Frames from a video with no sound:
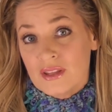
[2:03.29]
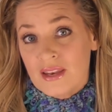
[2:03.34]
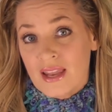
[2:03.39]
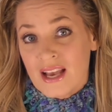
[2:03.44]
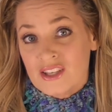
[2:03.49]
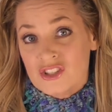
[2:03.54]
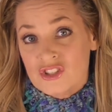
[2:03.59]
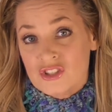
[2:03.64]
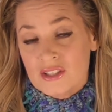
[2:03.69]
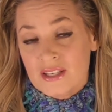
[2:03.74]
that
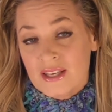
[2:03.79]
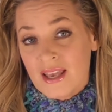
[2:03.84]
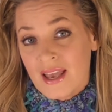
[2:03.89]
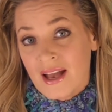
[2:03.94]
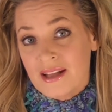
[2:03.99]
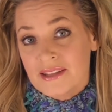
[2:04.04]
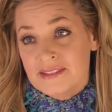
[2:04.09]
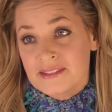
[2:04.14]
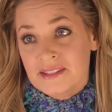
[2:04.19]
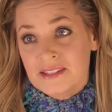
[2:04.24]
actually
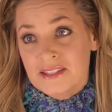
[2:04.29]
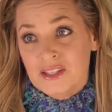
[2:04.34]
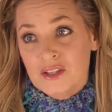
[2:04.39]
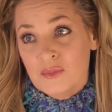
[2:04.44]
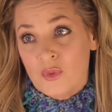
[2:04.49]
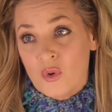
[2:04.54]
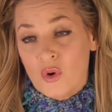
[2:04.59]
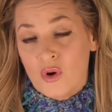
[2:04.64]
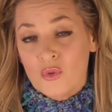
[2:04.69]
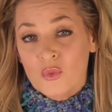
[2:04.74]
adds a little
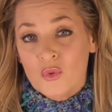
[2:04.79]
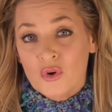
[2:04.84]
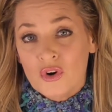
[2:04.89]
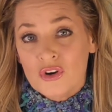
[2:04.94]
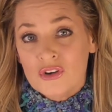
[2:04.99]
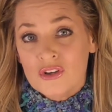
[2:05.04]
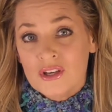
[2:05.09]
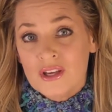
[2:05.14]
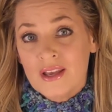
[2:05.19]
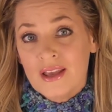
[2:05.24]
more
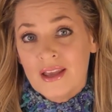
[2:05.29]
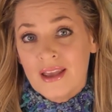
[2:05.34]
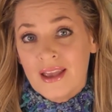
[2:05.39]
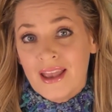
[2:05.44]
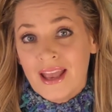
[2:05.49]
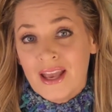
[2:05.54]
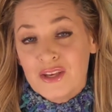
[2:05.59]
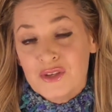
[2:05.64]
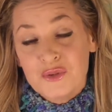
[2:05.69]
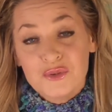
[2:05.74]
work,
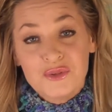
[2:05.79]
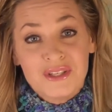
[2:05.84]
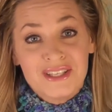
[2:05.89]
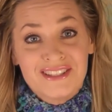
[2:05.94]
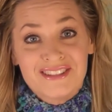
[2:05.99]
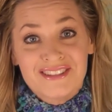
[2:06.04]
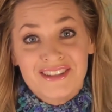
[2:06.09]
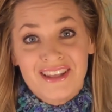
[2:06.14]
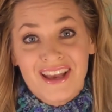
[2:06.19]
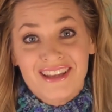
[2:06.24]
and who
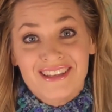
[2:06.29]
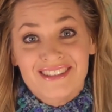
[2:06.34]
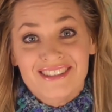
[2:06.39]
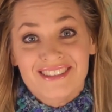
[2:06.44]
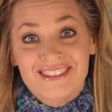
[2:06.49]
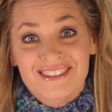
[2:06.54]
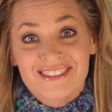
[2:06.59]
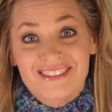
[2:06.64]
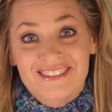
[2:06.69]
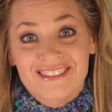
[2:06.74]
needs that?
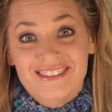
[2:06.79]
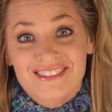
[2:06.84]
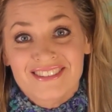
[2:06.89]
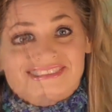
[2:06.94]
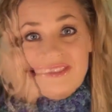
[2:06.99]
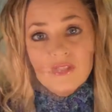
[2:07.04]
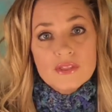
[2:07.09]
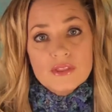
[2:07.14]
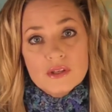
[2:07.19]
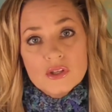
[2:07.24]

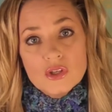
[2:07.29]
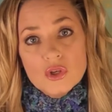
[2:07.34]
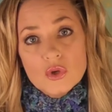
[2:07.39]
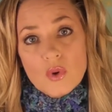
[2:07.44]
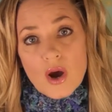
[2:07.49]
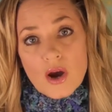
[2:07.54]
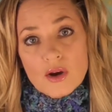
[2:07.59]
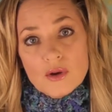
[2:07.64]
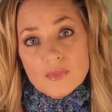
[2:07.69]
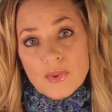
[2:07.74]
With the
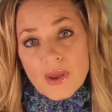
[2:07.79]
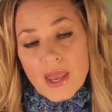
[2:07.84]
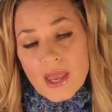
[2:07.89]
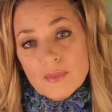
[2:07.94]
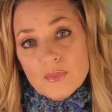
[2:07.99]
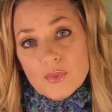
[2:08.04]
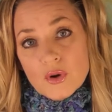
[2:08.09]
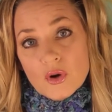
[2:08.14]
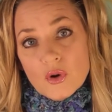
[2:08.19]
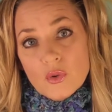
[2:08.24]
Uart
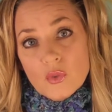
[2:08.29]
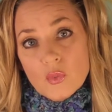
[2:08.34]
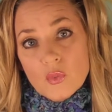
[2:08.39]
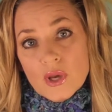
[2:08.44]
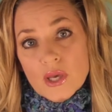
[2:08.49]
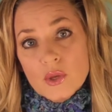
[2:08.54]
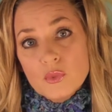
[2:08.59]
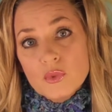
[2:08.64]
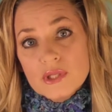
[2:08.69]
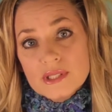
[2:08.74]
paper,
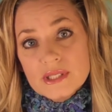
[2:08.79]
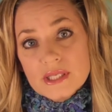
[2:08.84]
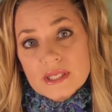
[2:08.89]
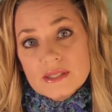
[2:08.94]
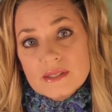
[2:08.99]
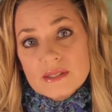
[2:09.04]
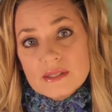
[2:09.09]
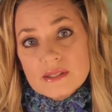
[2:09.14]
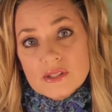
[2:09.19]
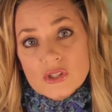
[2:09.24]
we will
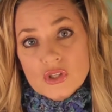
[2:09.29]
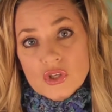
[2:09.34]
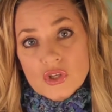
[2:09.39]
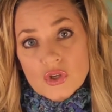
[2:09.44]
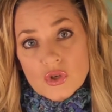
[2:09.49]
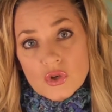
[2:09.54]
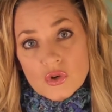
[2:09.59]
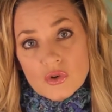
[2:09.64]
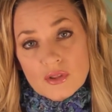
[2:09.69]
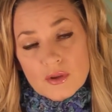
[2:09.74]
need to
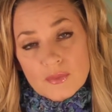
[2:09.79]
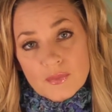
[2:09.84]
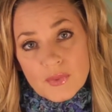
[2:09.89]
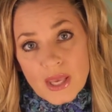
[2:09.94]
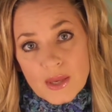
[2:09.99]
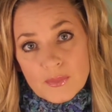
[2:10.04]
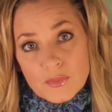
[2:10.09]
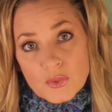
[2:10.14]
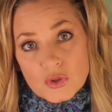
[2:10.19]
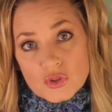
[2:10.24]
secure the
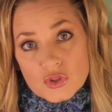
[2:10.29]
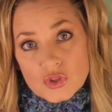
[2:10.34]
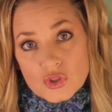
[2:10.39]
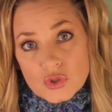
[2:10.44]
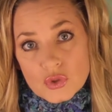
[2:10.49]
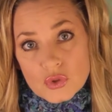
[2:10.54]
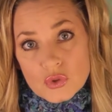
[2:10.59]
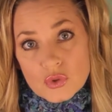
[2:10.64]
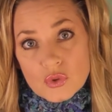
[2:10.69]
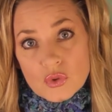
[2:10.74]
paper
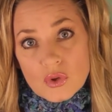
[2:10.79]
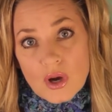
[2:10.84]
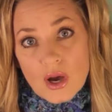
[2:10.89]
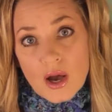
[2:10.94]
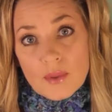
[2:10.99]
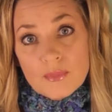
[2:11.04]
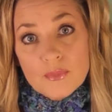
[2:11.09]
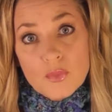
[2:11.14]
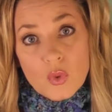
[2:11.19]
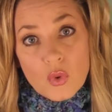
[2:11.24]
to
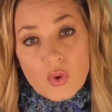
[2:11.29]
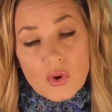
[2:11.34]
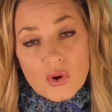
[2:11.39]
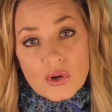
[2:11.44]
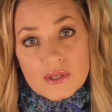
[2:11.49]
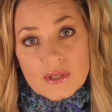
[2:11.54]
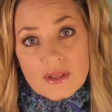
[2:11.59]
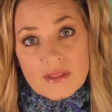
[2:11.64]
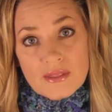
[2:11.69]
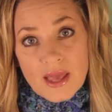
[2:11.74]
a
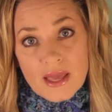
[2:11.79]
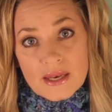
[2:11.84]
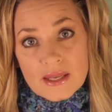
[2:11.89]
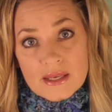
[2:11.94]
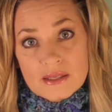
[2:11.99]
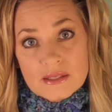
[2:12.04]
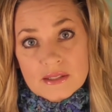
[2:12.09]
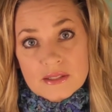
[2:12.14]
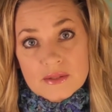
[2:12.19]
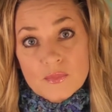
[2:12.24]
board that
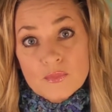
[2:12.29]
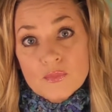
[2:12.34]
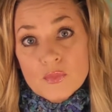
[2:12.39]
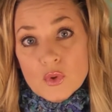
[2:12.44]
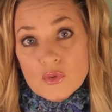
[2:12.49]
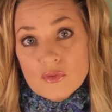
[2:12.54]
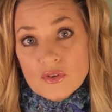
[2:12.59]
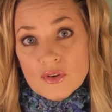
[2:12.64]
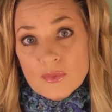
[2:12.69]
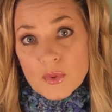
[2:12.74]
is
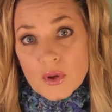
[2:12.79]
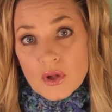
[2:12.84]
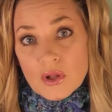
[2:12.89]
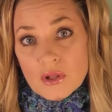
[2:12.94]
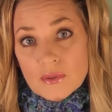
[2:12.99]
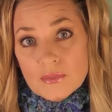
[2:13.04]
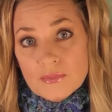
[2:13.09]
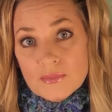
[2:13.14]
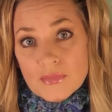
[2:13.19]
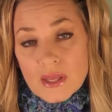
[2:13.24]

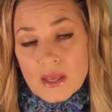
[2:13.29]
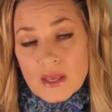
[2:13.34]
movable.